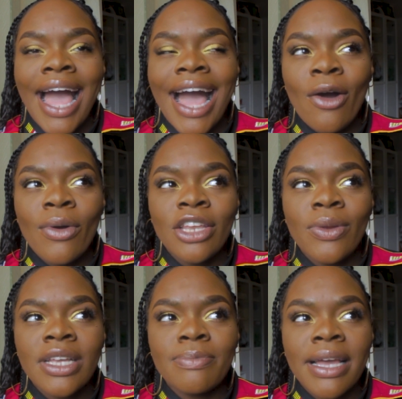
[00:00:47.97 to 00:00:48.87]
how can
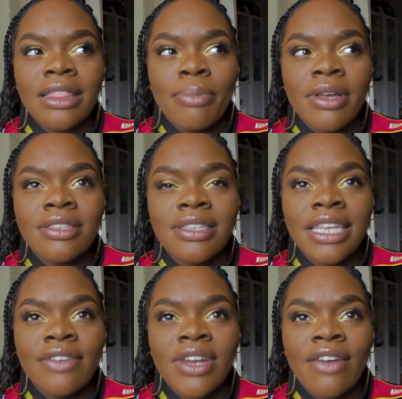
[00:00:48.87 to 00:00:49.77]
you expect the person
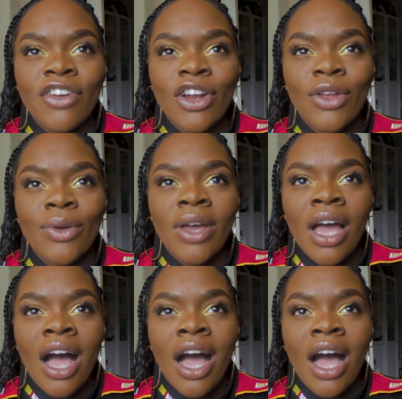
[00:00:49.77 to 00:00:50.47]
to even have a clue?